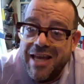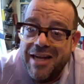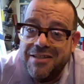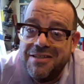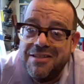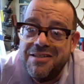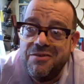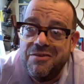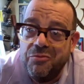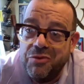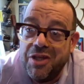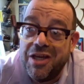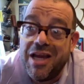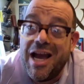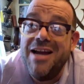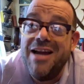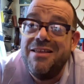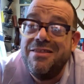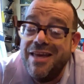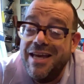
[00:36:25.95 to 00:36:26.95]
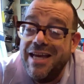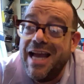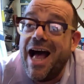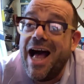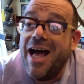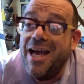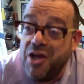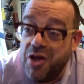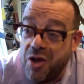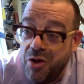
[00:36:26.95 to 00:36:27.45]
And it's the kind of thing
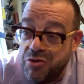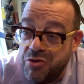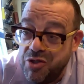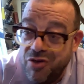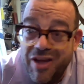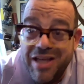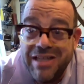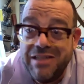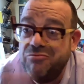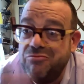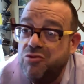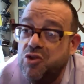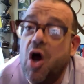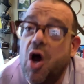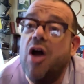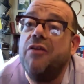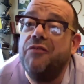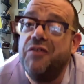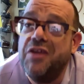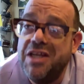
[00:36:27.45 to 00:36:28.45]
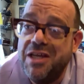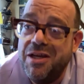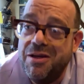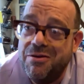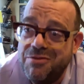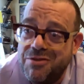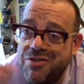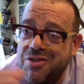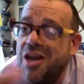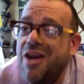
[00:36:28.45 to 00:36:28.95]
I go to, like dog
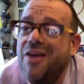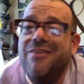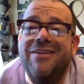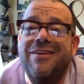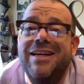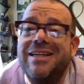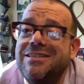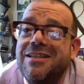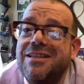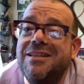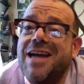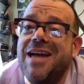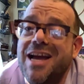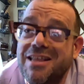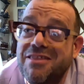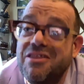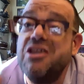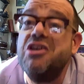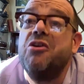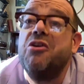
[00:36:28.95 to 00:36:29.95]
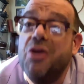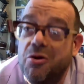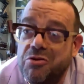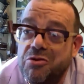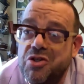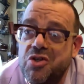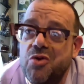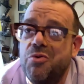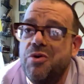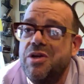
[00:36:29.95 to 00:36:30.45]
videos, like the kind of thing you go
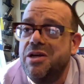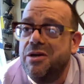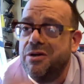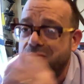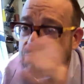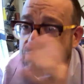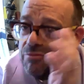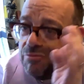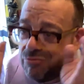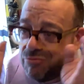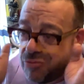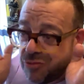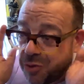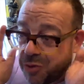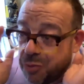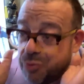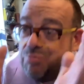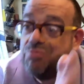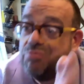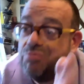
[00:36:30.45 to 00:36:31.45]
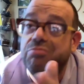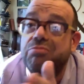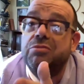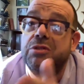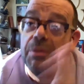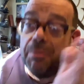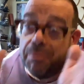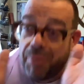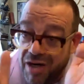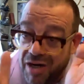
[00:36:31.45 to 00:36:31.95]
to when you're
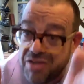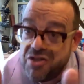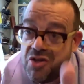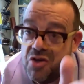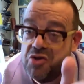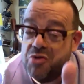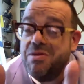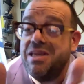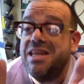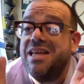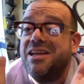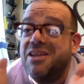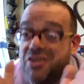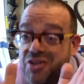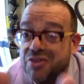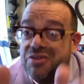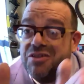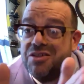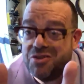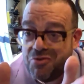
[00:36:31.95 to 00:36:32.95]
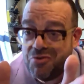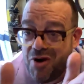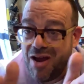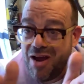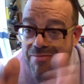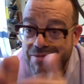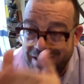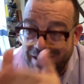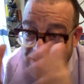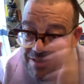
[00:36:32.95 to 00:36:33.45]
the part of social media you're
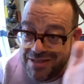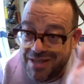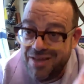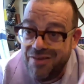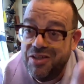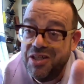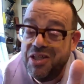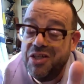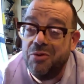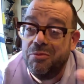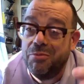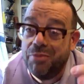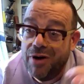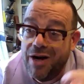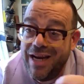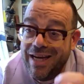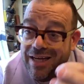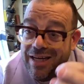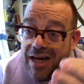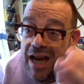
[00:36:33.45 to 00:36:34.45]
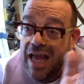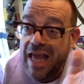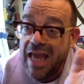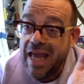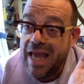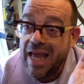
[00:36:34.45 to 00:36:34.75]
describing that's killing your brain